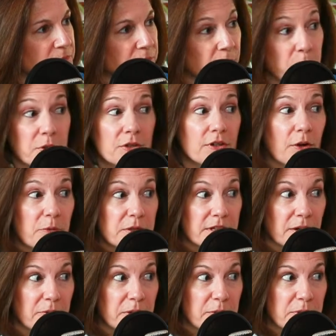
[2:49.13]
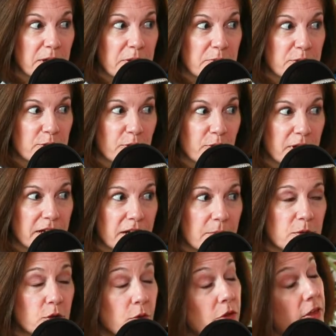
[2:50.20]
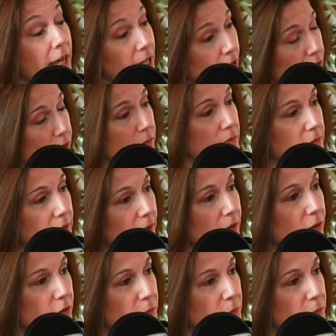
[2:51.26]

It wasn't always that way when I was growing up. So thank you. Thank you.